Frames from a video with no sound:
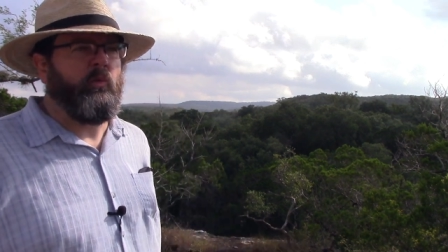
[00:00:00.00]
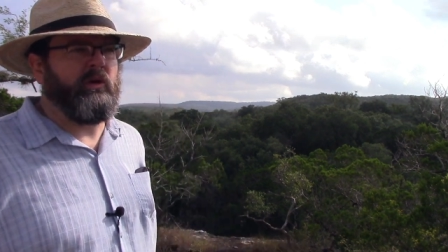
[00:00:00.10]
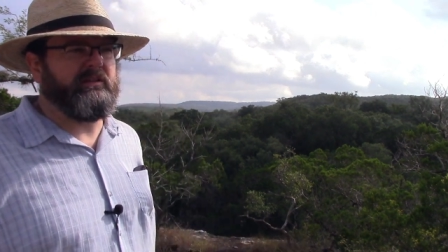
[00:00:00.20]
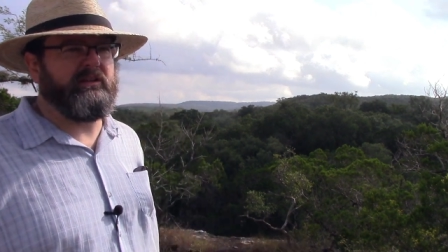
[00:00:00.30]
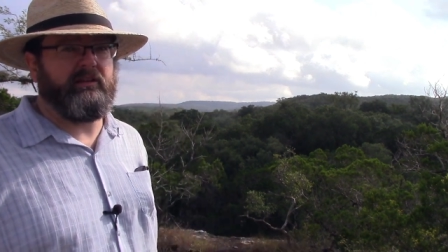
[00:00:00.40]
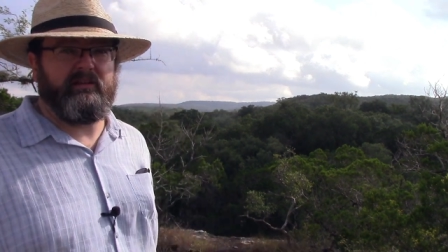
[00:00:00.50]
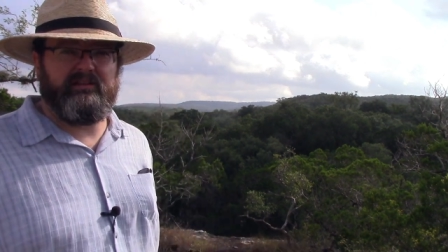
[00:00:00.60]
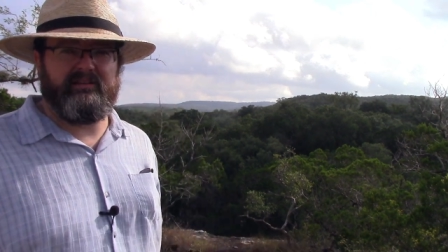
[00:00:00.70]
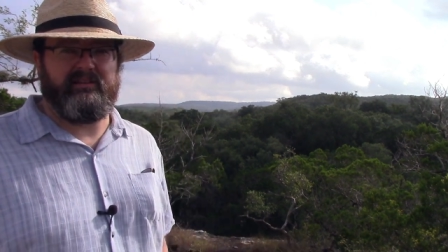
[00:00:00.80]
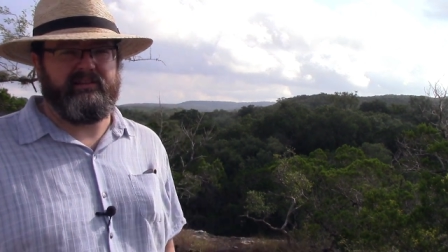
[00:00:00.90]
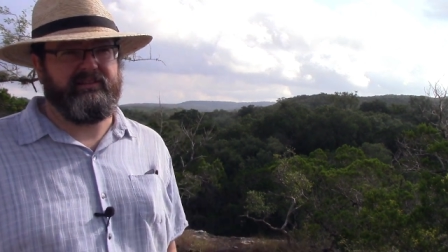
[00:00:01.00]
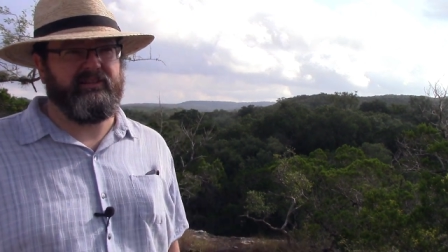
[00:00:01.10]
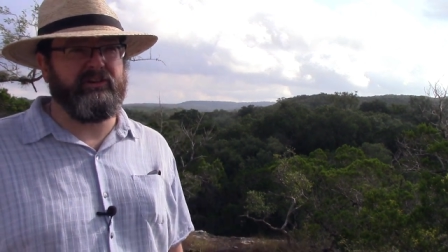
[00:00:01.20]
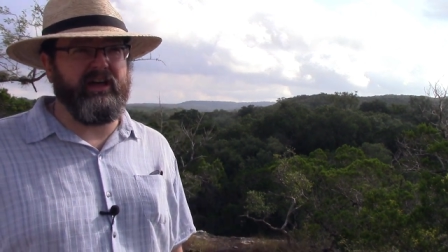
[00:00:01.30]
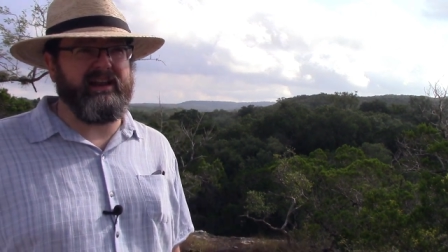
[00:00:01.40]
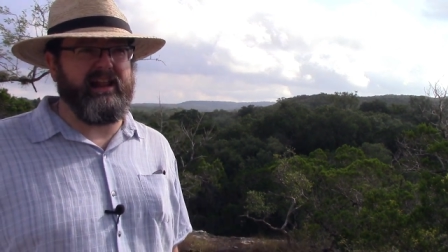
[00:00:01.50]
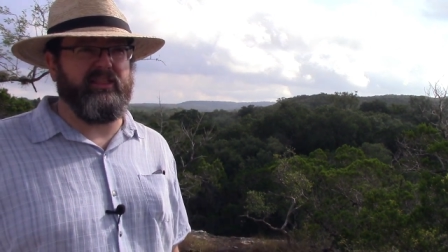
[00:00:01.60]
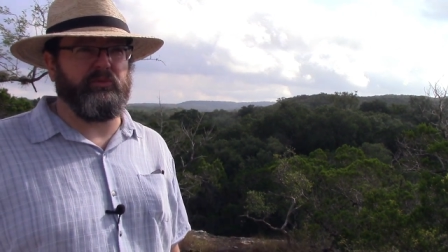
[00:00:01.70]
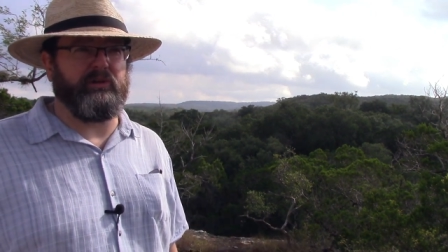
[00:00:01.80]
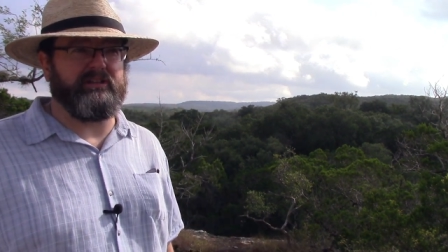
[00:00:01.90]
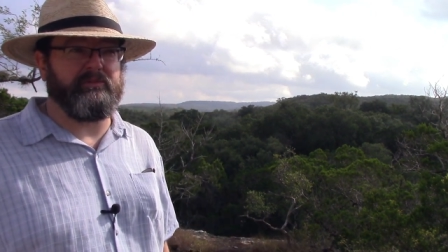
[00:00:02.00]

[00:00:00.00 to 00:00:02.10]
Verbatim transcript: Well, you're not out of the woods.